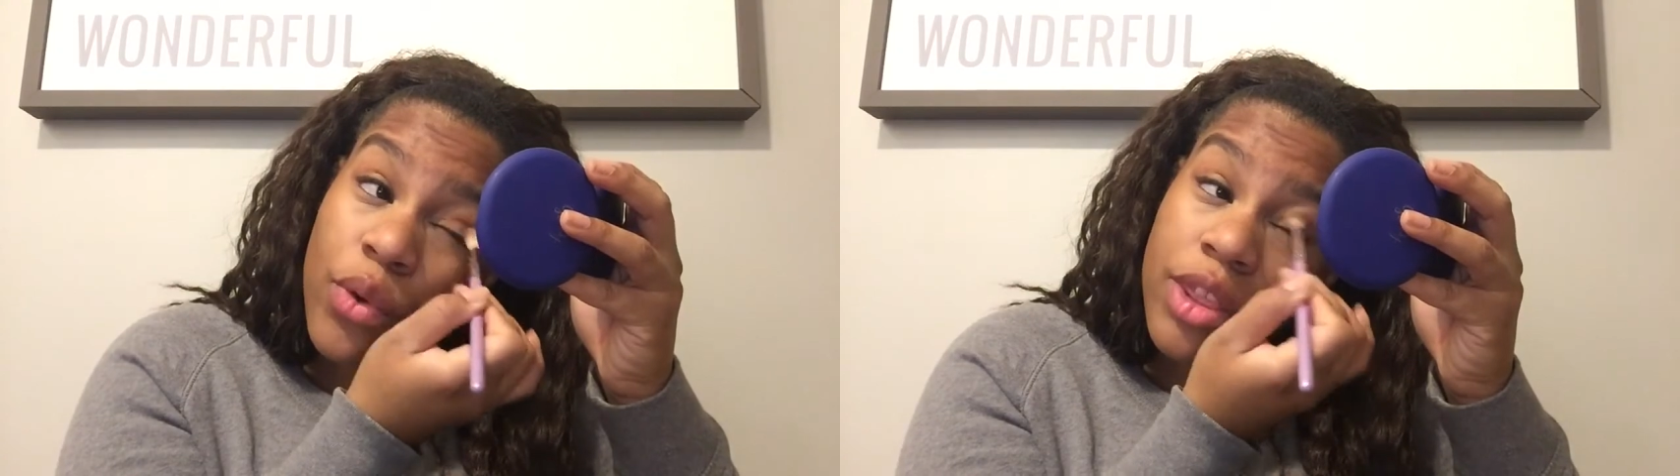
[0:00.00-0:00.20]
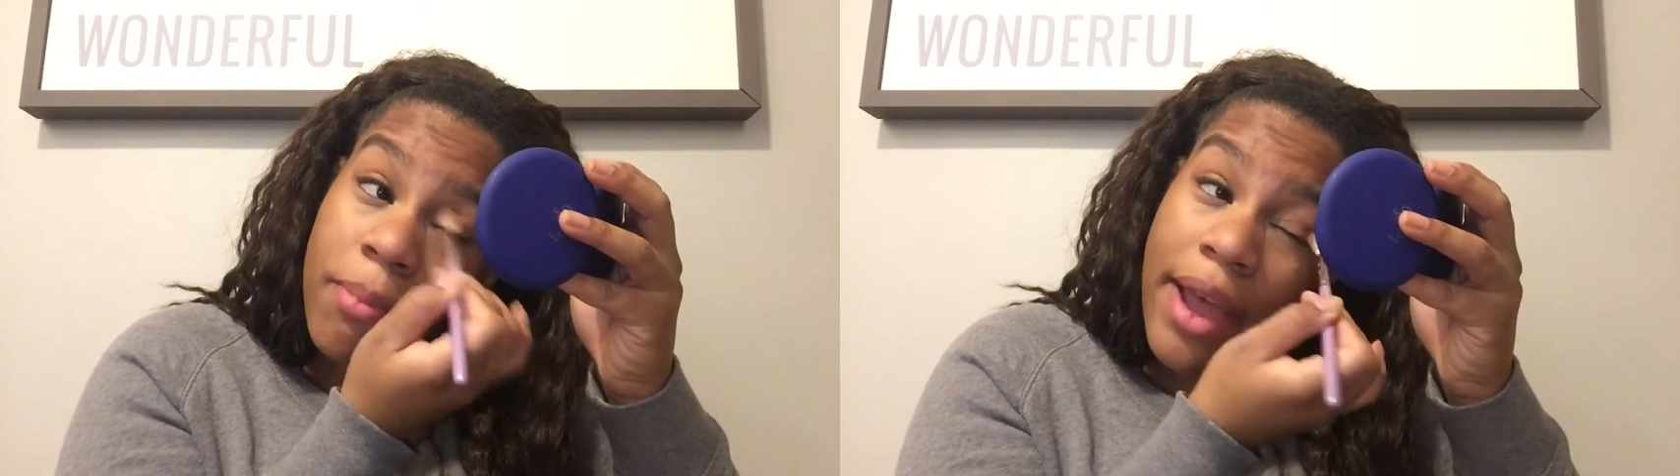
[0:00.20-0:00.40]

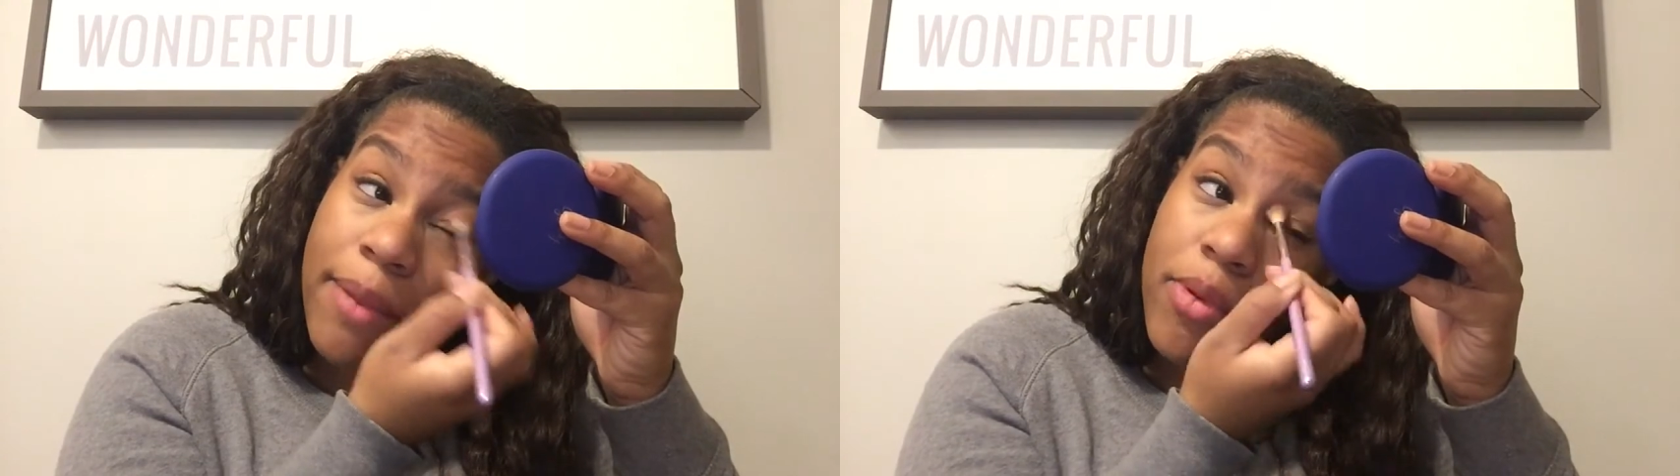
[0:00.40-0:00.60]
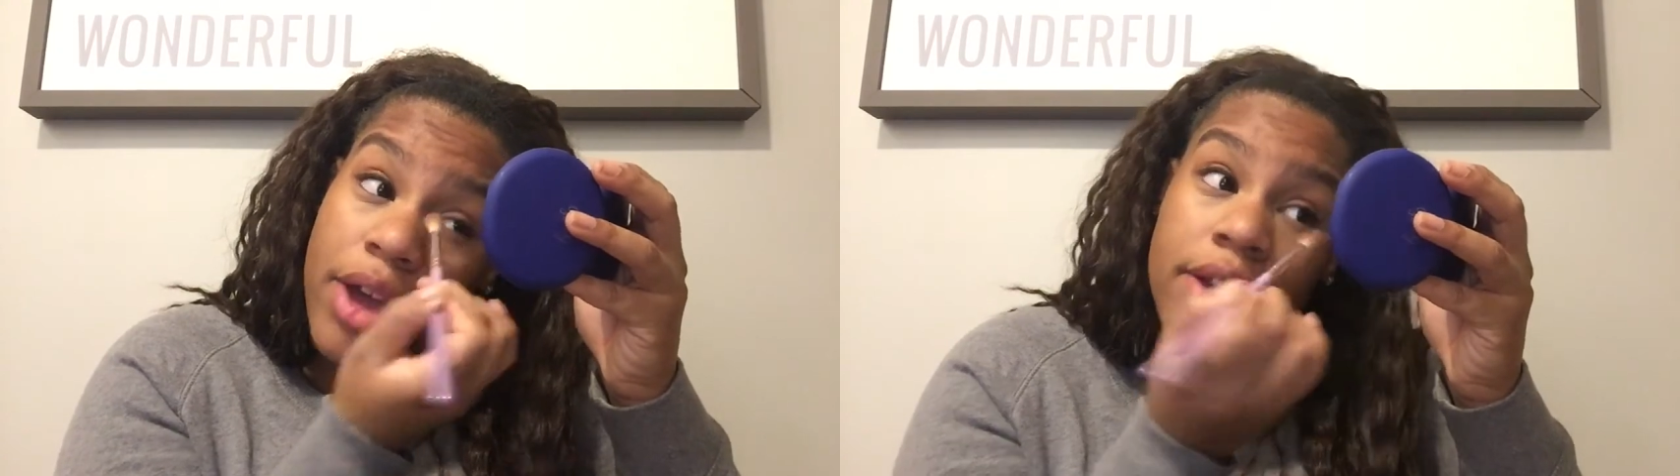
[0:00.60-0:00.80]
with my
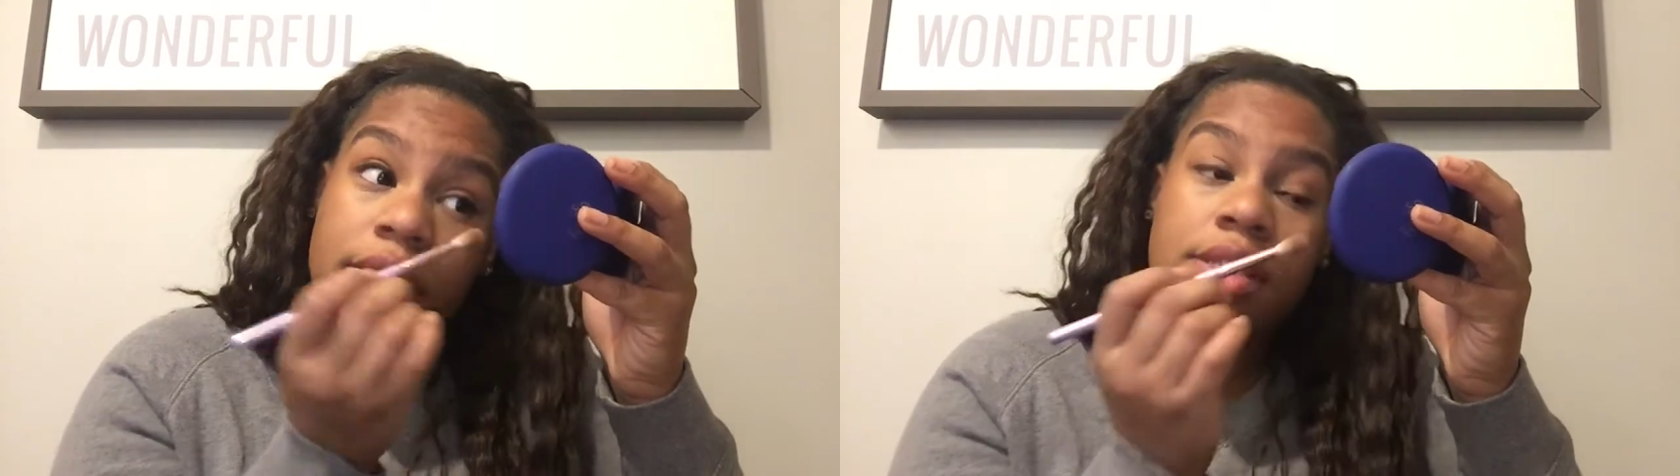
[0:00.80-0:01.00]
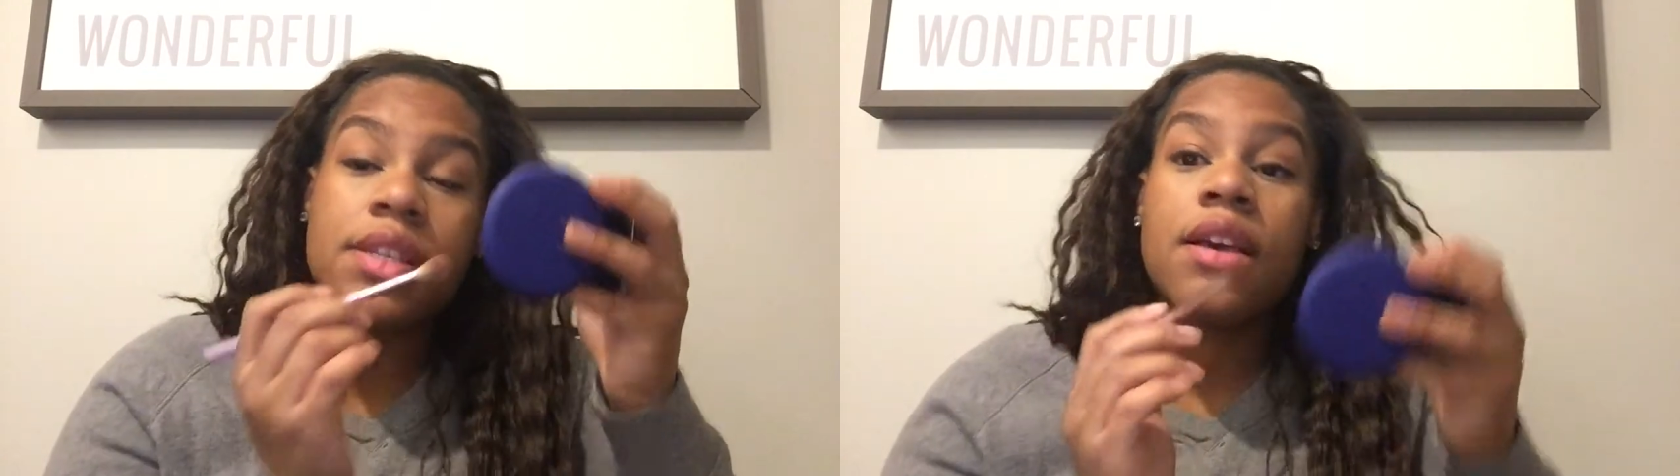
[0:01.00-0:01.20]

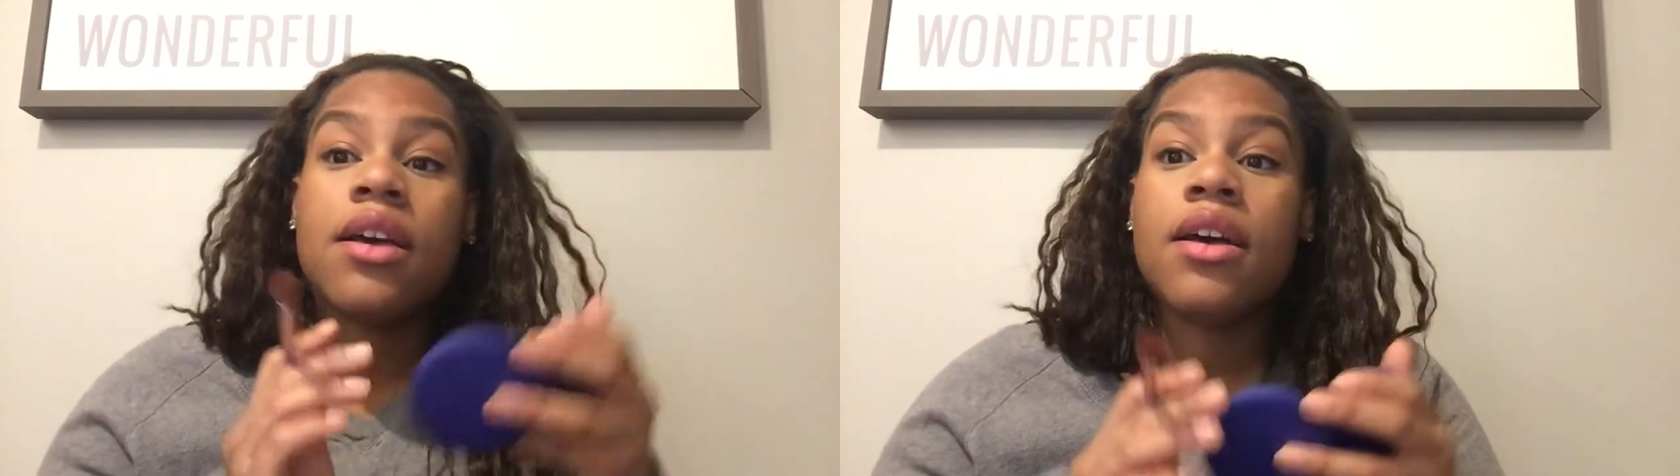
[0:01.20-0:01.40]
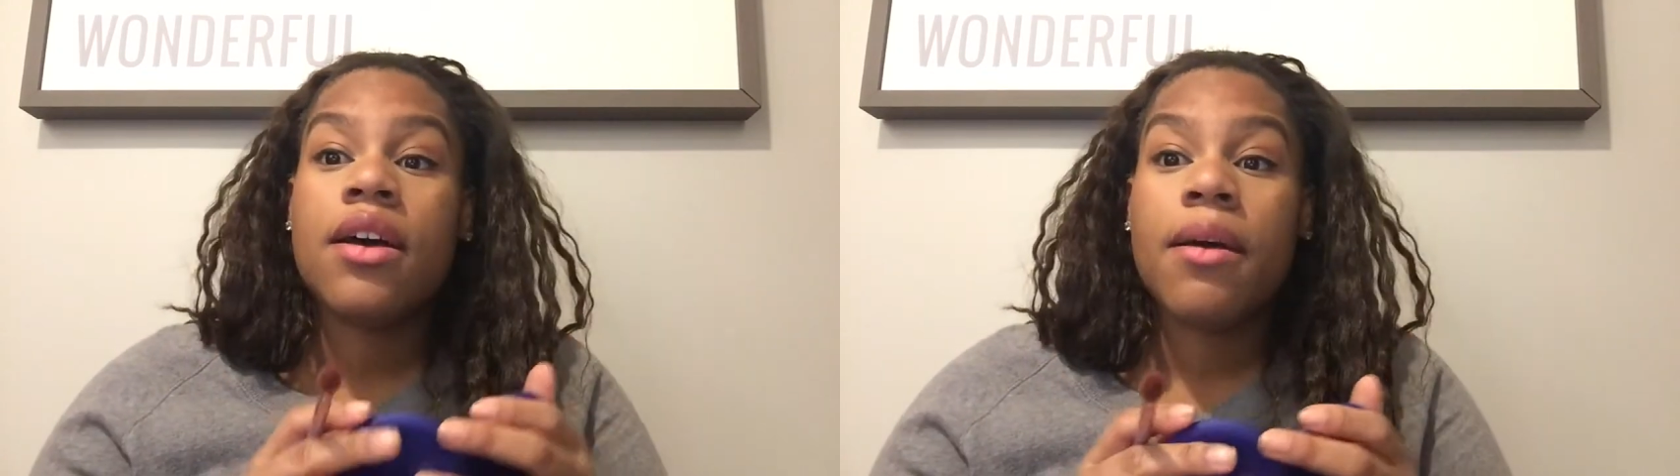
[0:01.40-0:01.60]
products.
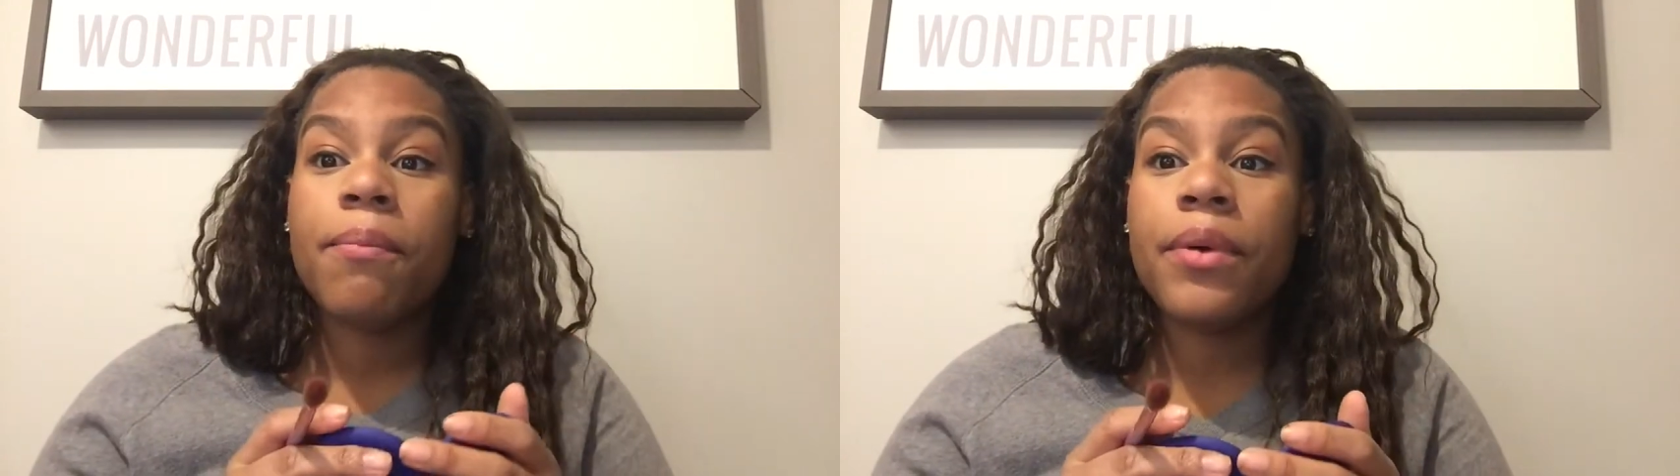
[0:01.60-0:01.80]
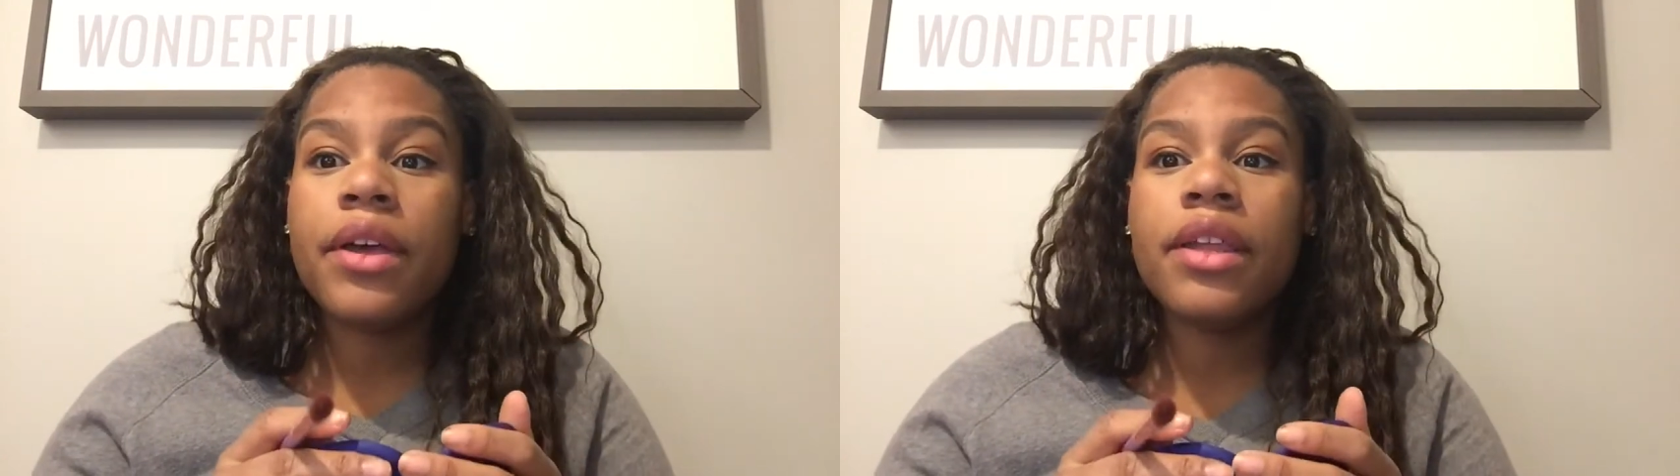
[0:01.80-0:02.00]

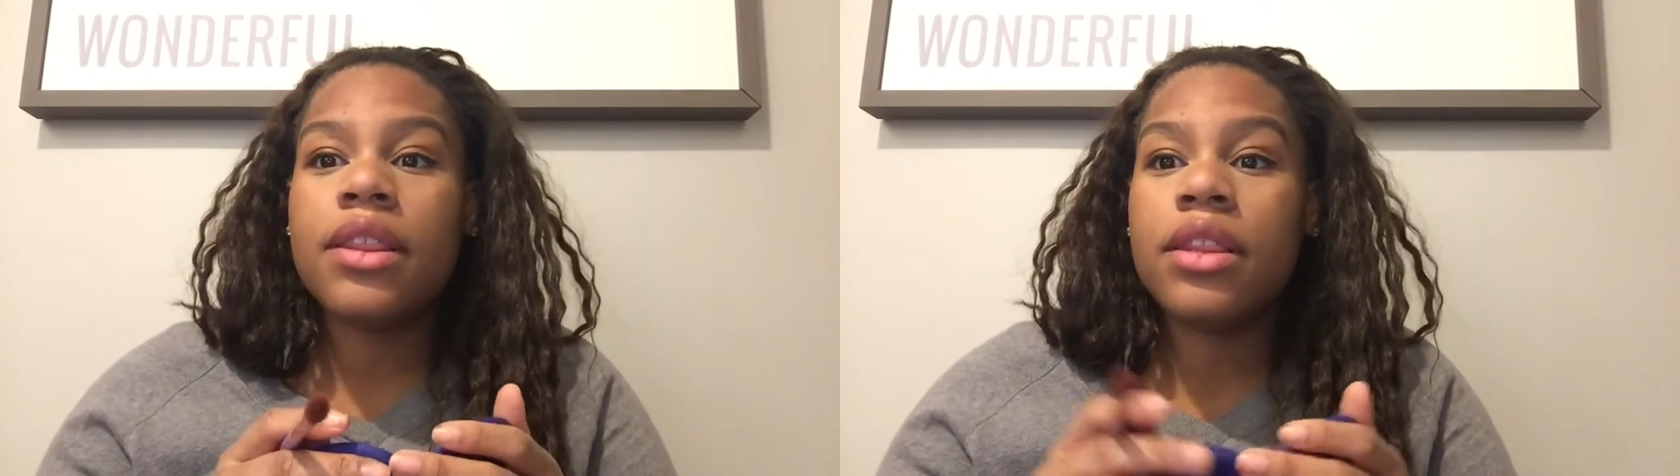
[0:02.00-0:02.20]
But